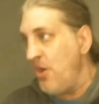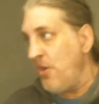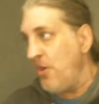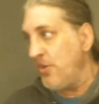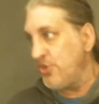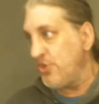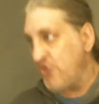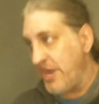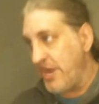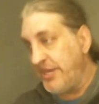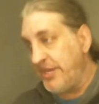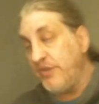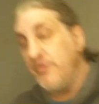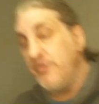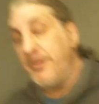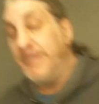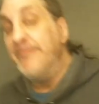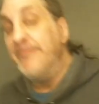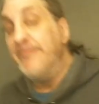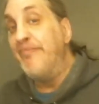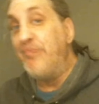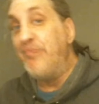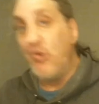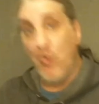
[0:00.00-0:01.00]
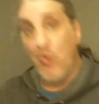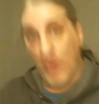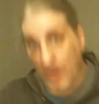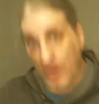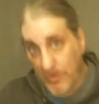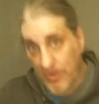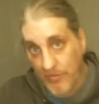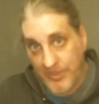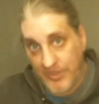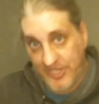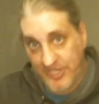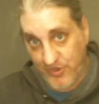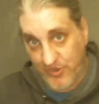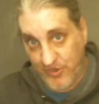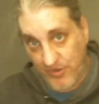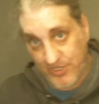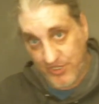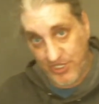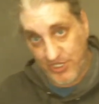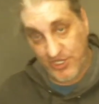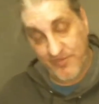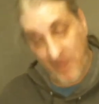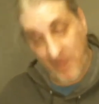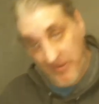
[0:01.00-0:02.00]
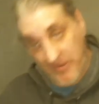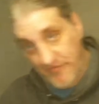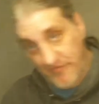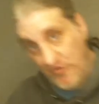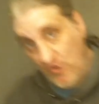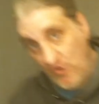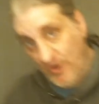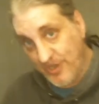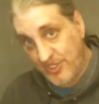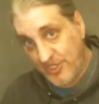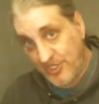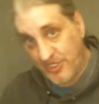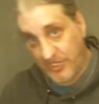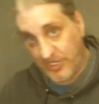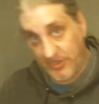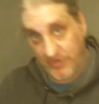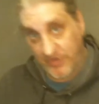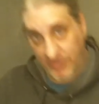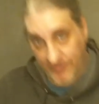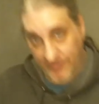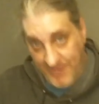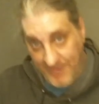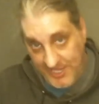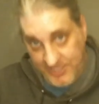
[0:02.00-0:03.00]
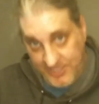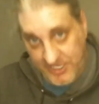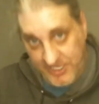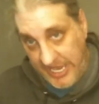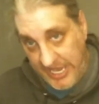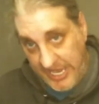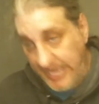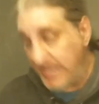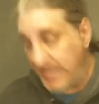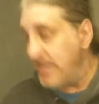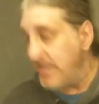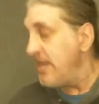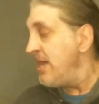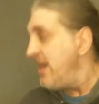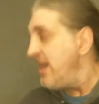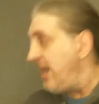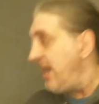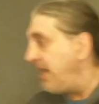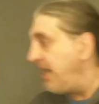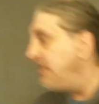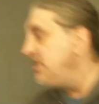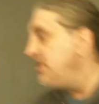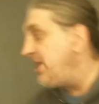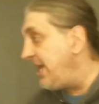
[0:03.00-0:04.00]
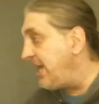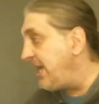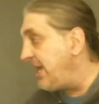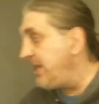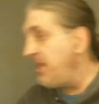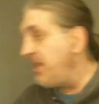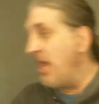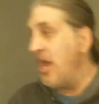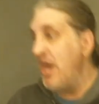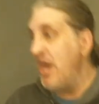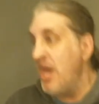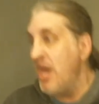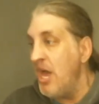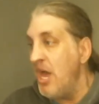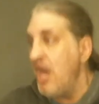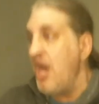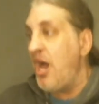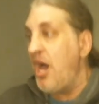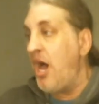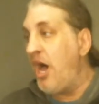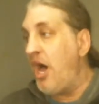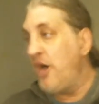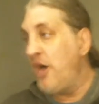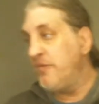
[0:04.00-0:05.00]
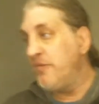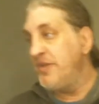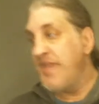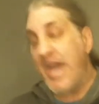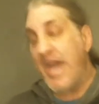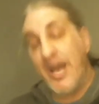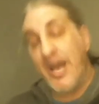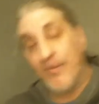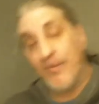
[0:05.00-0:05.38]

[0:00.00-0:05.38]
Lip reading: try to import resources by force, if you might say, and then when that